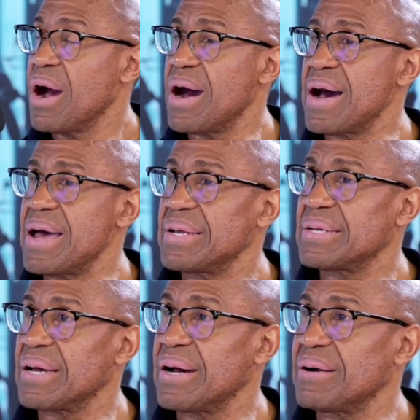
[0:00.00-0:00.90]
and
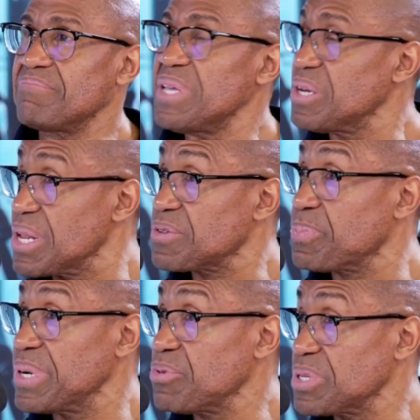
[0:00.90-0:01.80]
that's
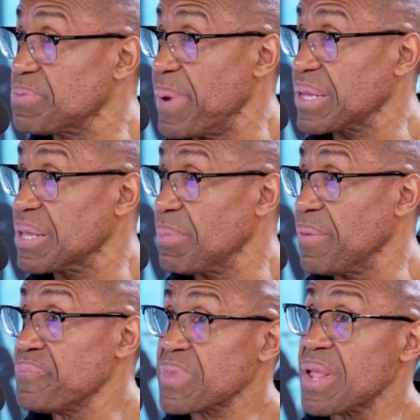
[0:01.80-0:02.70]
pretty respectable.